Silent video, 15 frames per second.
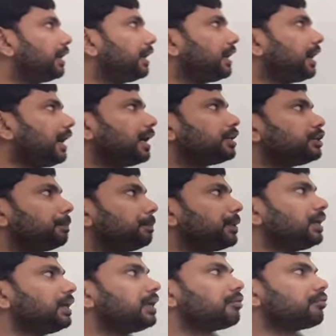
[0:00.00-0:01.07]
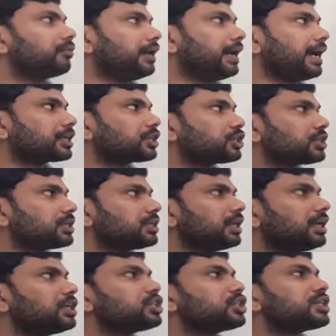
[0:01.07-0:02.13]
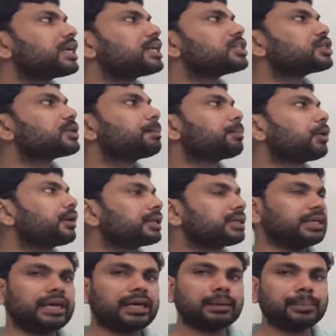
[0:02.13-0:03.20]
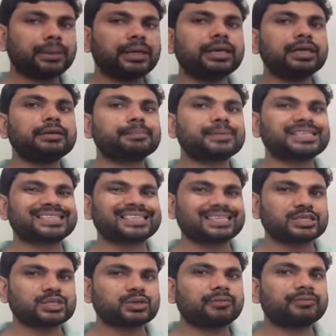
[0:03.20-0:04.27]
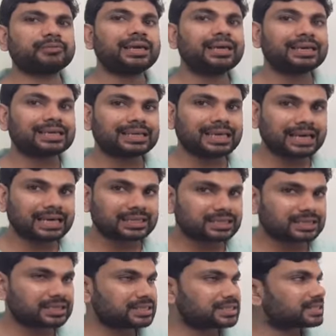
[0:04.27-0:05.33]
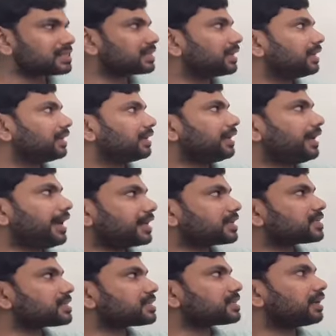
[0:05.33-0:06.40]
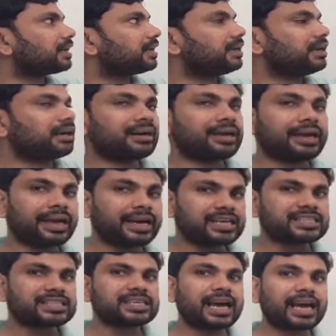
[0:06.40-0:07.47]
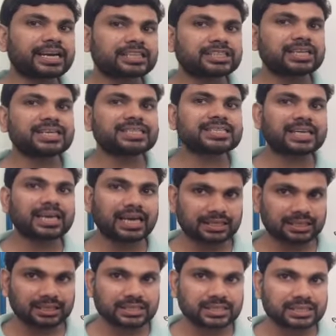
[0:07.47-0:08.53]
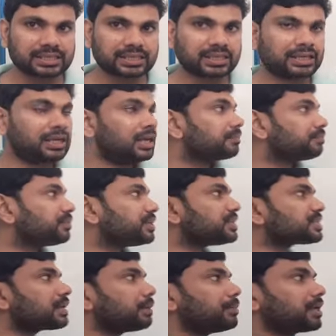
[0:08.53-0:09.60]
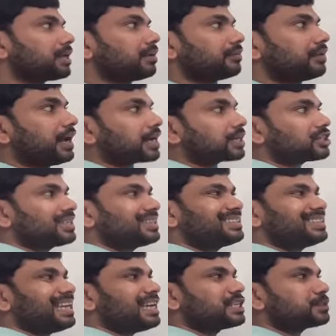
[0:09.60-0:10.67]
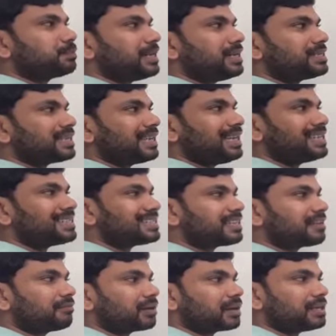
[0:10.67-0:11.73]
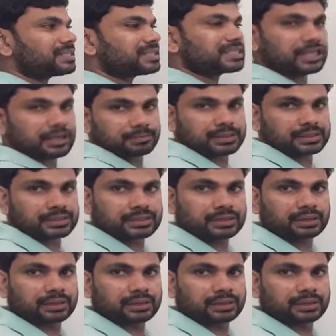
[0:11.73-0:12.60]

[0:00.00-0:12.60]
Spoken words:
A and B reactant, it changed to product AB in presence of catalyst X. Here X acts as catalyst. This chemical reaction takes place in several steps.